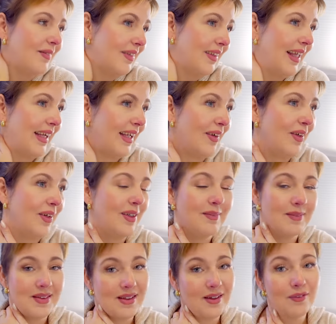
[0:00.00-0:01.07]
like hurting
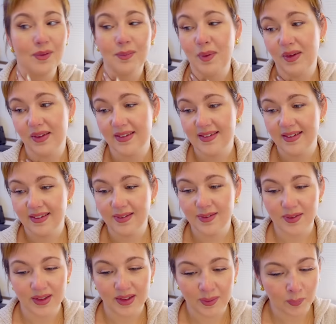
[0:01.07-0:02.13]
myself from all this
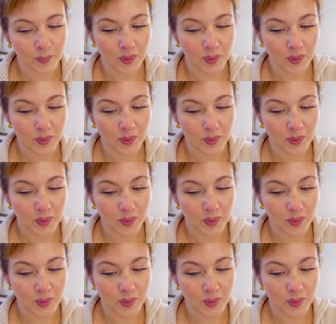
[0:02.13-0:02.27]
illustration